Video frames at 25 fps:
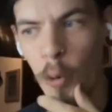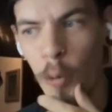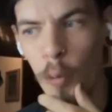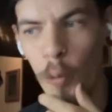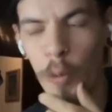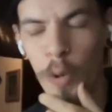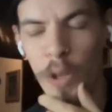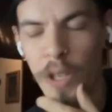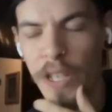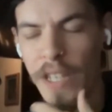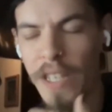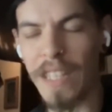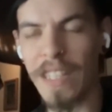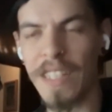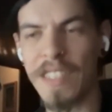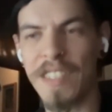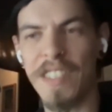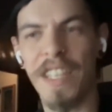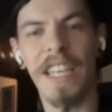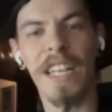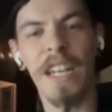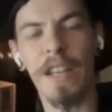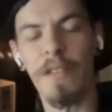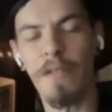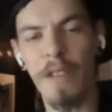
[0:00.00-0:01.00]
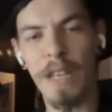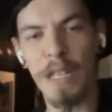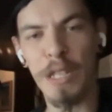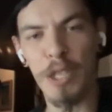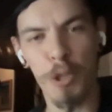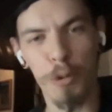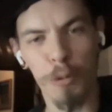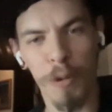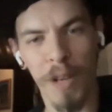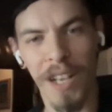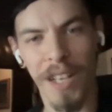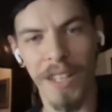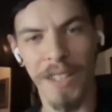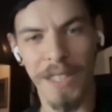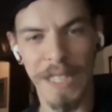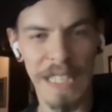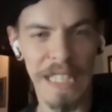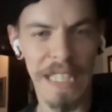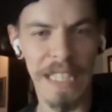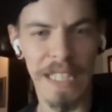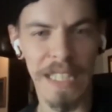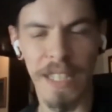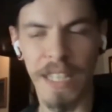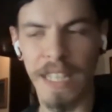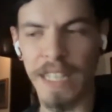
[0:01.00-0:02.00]
we as like an
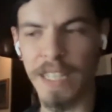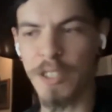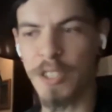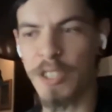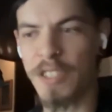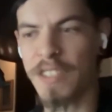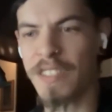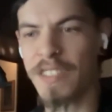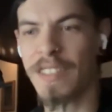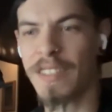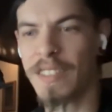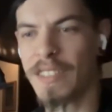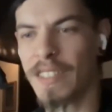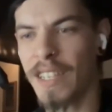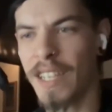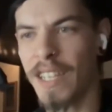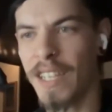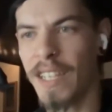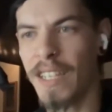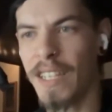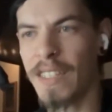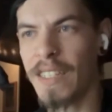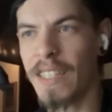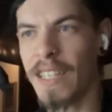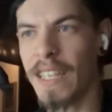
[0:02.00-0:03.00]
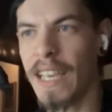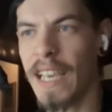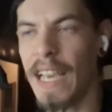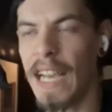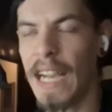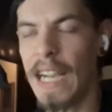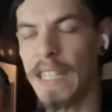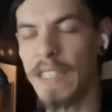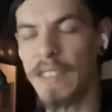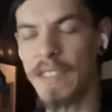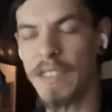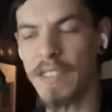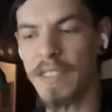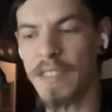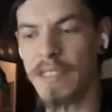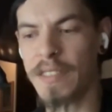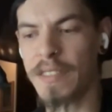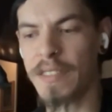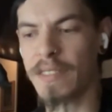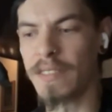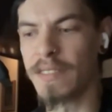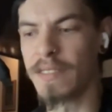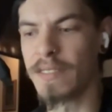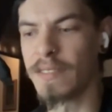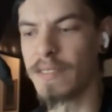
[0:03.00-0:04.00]
eventuality, like just as like
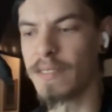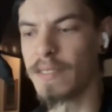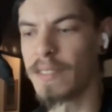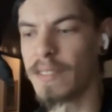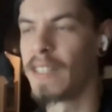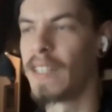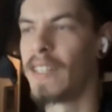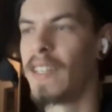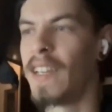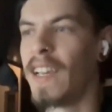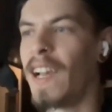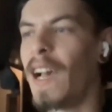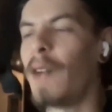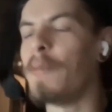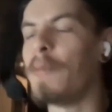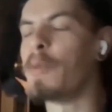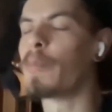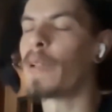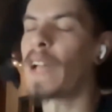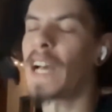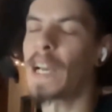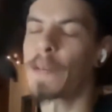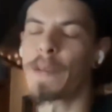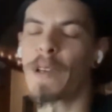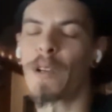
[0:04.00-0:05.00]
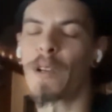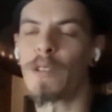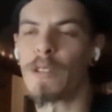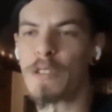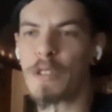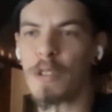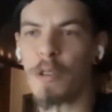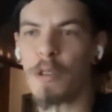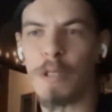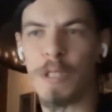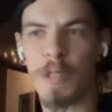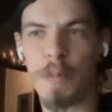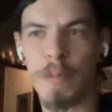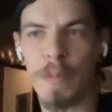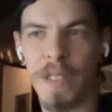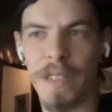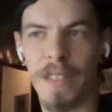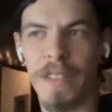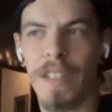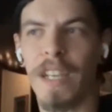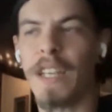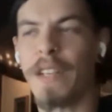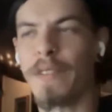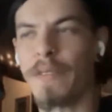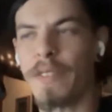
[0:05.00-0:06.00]
as I mean, black metal has always
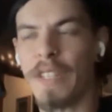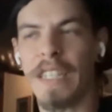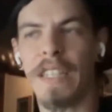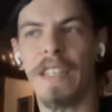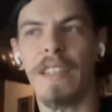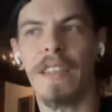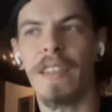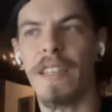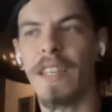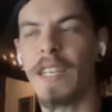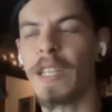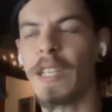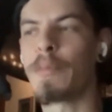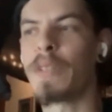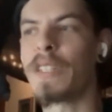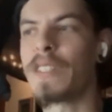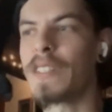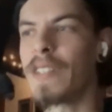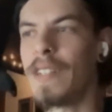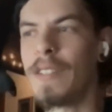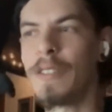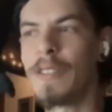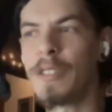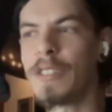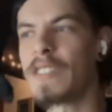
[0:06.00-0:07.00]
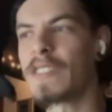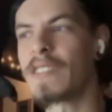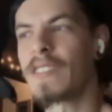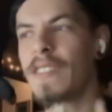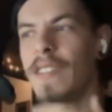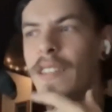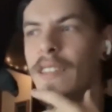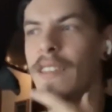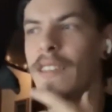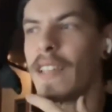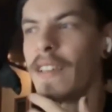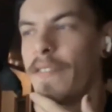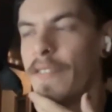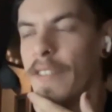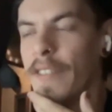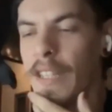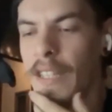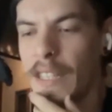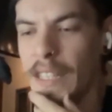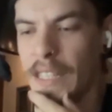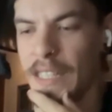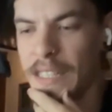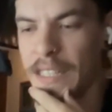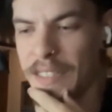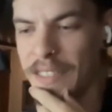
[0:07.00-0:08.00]
been kind of like a thing, but dungeon synth, I feel
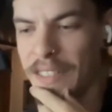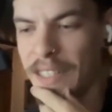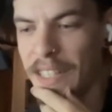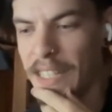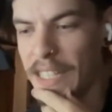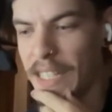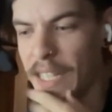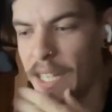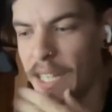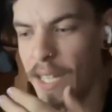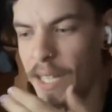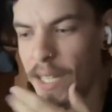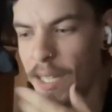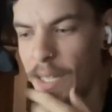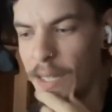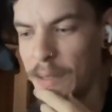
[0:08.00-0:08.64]
like it's like